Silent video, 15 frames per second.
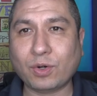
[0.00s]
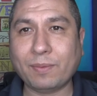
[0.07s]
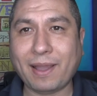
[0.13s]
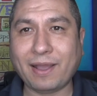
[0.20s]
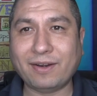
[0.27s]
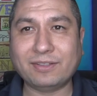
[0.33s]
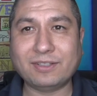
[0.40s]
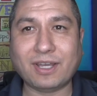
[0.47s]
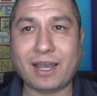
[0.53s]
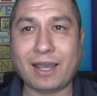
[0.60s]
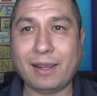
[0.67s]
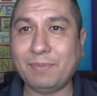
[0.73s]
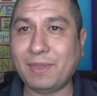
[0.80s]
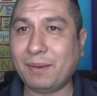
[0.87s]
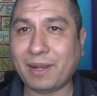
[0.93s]
amount of
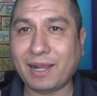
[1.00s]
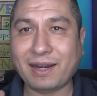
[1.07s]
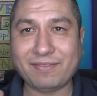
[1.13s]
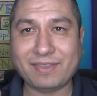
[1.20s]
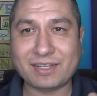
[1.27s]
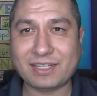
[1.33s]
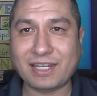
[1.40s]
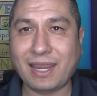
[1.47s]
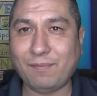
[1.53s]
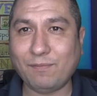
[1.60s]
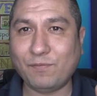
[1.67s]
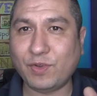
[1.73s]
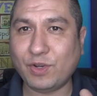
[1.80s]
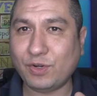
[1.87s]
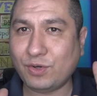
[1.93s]
time, they might have the same
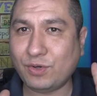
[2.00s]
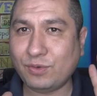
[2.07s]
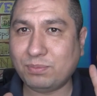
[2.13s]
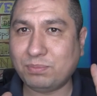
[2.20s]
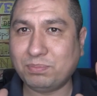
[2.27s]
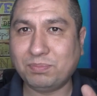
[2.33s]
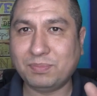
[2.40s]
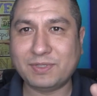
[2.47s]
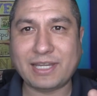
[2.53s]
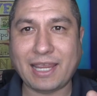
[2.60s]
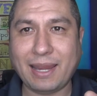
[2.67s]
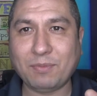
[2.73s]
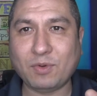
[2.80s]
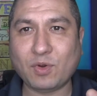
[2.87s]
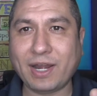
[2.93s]
food,
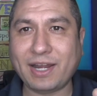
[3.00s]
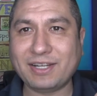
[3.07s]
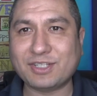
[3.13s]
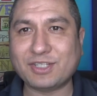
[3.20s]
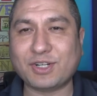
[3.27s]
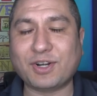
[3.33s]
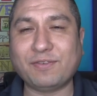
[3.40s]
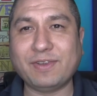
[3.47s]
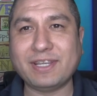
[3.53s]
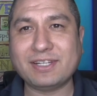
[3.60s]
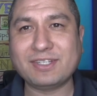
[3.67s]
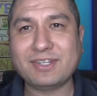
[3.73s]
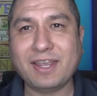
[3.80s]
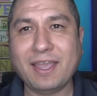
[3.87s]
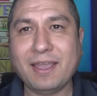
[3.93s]
same great
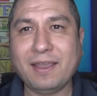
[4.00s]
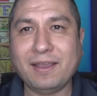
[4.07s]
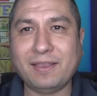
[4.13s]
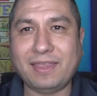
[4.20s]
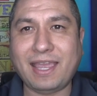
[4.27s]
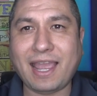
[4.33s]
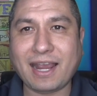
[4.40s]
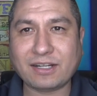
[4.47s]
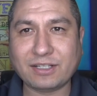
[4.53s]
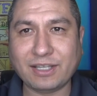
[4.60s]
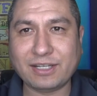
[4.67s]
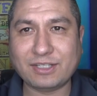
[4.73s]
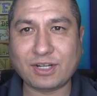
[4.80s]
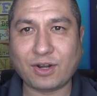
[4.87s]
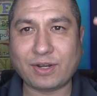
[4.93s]
service. They
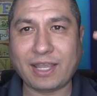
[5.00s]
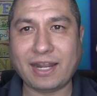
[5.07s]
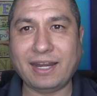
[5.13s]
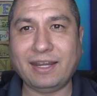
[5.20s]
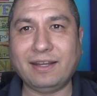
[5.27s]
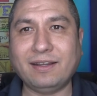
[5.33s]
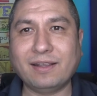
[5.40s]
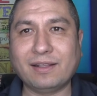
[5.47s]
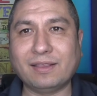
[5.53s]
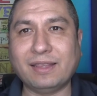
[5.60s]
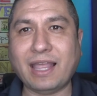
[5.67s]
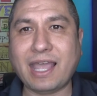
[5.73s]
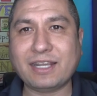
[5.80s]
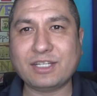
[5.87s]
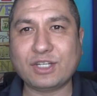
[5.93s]
actually start getting
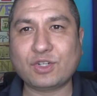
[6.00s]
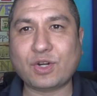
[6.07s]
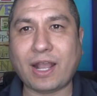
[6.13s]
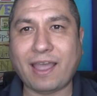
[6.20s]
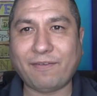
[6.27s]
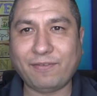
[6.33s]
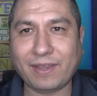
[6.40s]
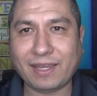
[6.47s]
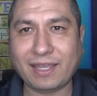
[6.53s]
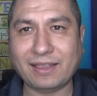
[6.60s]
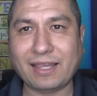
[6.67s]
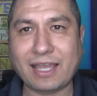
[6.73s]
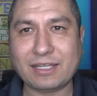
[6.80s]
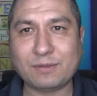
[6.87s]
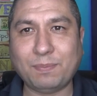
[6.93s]
less traffic
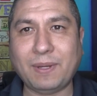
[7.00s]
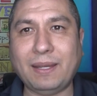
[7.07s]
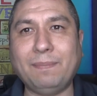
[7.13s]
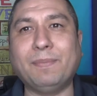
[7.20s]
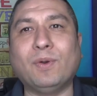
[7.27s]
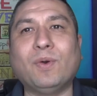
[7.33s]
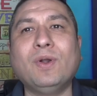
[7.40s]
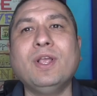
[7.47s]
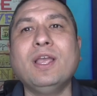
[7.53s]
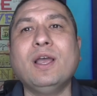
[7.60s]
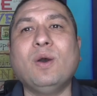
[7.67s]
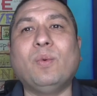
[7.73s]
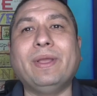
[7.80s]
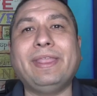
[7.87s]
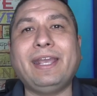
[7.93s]
and less people.
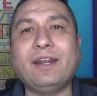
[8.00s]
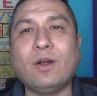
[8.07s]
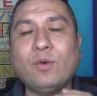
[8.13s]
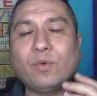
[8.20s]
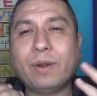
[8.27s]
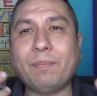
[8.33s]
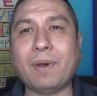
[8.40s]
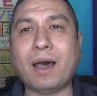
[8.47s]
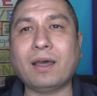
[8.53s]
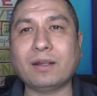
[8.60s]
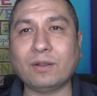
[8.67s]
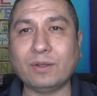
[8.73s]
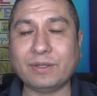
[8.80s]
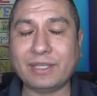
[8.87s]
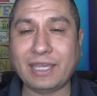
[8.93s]
When they don't
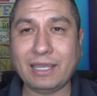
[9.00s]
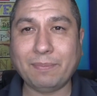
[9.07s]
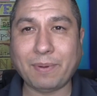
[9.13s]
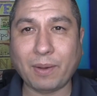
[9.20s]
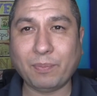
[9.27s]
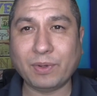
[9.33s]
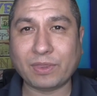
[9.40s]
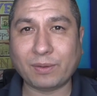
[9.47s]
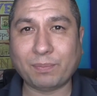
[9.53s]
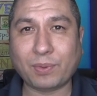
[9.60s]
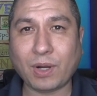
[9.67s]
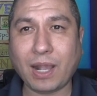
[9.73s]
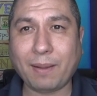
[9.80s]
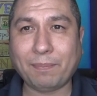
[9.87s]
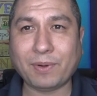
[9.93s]
remodel and keep up with the
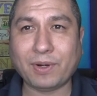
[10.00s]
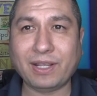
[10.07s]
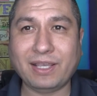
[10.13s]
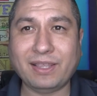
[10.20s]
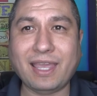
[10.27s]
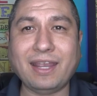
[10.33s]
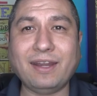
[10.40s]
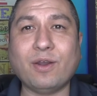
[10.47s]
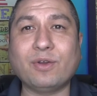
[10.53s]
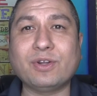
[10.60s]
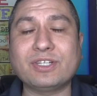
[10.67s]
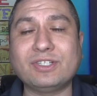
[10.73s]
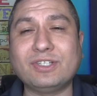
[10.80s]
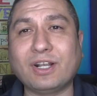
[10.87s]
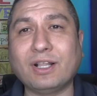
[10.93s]
property, they
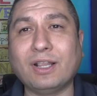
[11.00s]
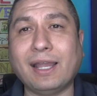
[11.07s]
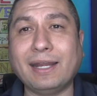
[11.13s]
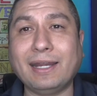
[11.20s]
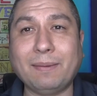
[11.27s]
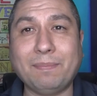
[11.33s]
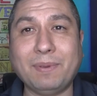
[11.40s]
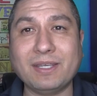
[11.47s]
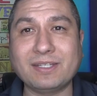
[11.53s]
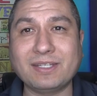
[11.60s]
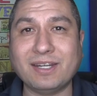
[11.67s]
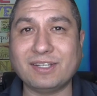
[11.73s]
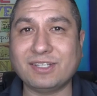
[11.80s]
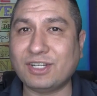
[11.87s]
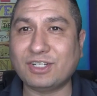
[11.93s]
notice declining
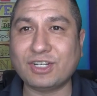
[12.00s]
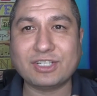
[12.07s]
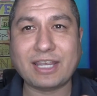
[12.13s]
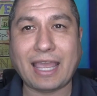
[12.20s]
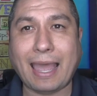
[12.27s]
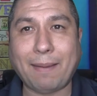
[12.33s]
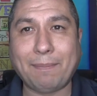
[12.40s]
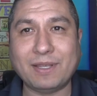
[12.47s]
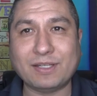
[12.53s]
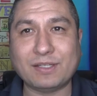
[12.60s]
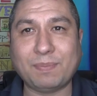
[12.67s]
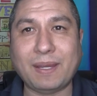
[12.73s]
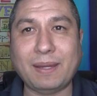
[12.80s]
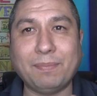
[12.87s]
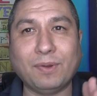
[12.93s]
business. It just happens.
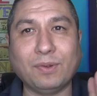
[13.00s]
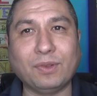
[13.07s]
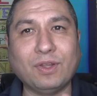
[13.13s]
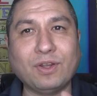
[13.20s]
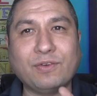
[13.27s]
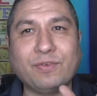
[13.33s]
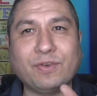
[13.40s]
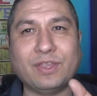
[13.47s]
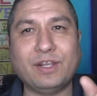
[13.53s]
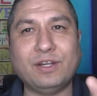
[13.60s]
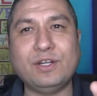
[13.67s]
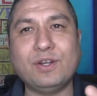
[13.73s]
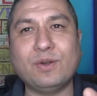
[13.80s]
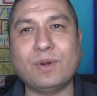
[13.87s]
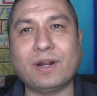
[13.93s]
People look for the
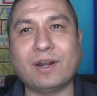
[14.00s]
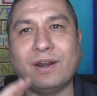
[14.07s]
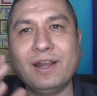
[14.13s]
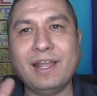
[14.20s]
newer,